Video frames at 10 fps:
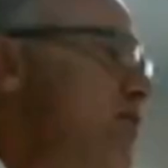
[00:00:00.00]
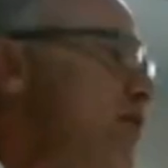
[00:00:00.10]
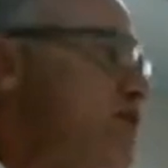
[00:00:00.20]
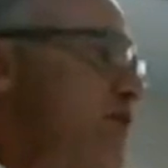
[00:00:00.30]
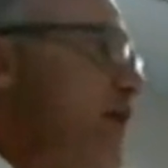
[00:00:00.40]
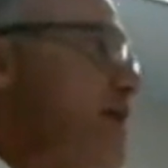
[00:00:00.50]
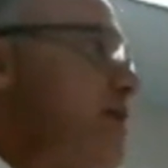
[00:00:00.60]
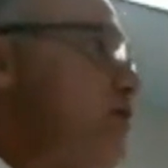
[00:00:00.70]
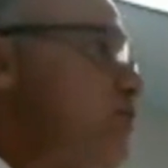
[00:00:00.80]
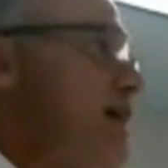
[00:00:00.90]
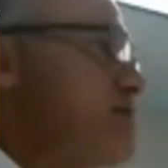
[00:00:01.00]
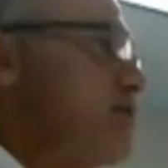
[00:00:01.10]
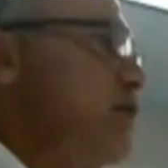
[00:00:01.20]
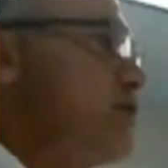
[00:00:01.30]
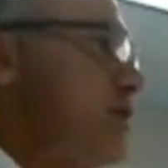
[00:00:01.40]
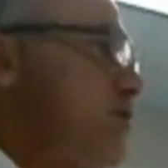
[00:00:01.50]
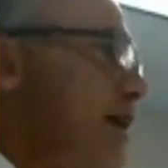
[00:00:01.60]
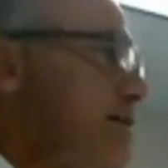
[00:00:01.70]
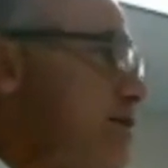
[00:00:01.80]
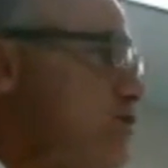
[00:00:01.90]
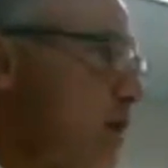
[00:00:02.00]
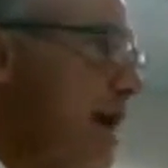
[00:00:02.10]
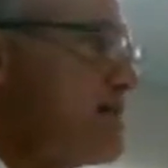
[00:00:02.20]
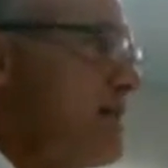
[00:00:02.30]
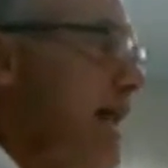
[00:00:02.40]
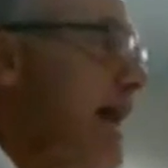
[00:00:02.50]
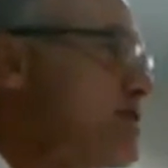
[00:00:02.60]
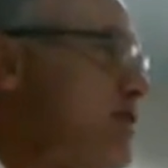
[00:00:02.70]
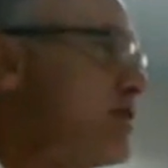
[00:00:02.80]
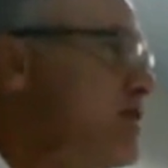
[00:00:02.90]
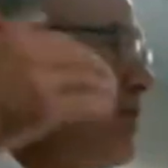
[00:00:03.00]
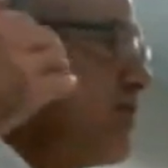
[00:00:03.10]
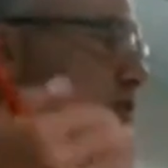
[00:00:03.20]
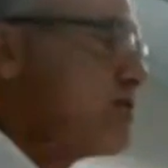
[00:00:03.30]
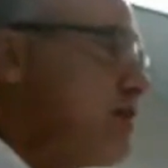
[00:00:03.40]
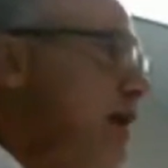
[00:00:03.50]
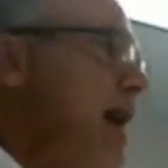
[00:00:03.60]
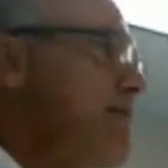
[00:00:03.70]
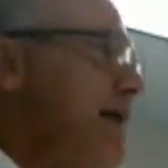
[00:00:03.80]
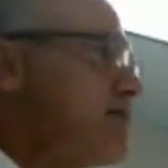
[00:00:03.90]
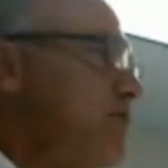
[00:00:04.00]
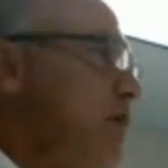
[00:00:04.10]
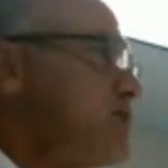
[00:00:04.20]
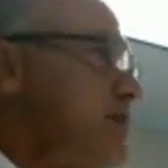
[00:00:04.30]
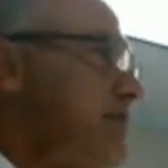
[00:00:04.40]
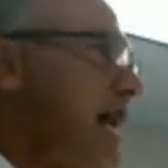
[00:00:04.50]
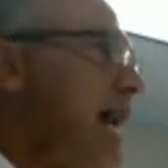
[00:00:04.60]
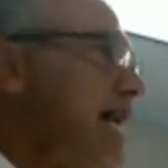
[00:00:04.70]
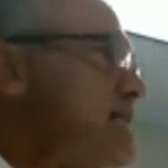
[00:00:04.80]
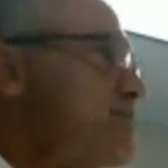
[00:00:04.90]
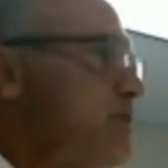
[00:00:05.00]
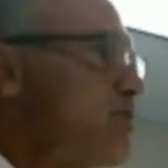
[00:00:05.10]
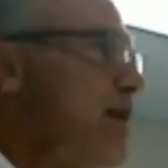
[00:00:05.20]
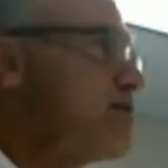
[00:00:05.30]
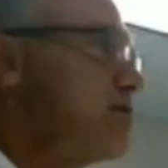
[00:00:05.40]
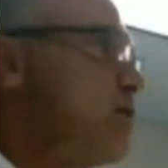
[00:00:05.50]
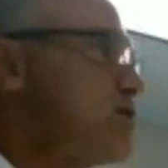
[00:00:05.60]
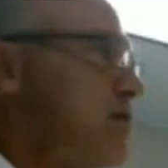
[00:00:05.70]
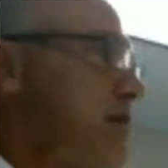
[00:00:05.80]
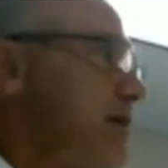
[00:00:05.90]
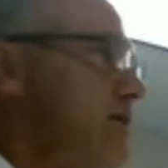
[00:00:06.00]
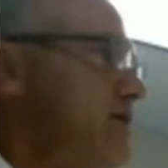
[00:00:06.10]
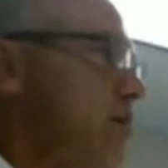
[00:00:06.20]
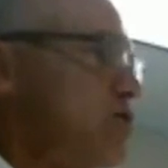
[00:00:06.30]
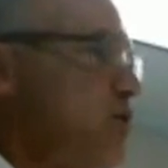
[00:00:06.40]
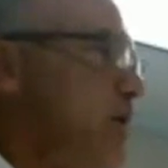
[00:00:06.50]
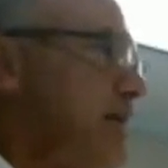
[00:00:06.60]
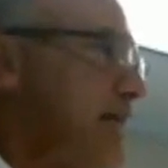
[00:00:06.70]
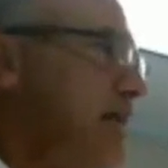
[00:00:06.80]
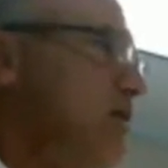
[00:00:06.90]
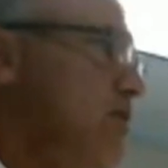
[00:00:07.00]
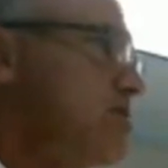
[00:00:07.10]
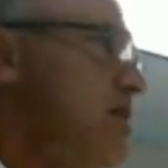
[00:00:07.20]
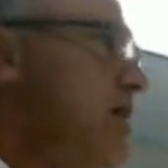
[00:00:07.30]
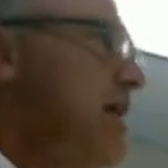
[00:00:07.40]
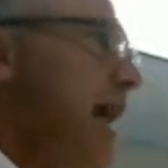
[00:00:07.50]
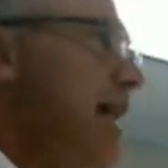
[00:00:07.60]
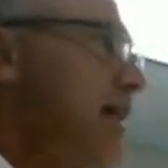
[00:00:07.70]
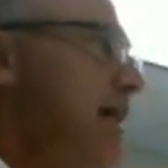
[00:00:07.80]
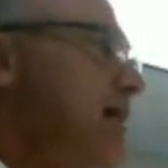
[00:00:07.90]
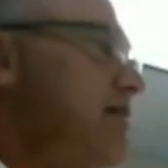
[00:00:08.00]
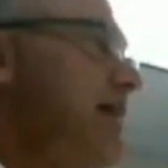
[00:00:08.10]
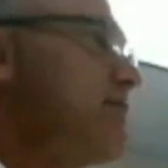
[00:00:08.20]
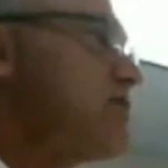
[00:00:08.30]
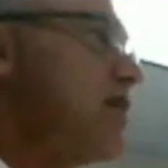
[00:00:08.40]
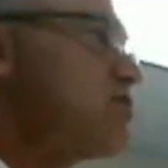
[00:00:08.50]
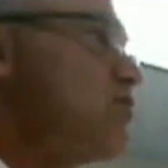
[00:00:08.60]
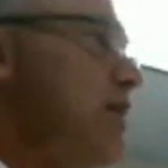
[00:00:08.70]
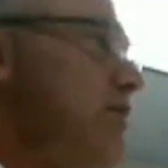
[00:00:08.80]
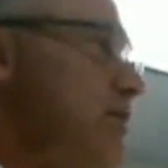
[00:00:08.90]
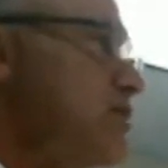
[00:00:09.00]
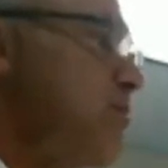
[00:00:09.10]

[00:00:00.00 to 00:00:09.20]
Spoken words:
there's very little resolution, right? There's rising action, there's the climax of when she dies, but the resolution is a joy that kills. And it kind of leaves us with this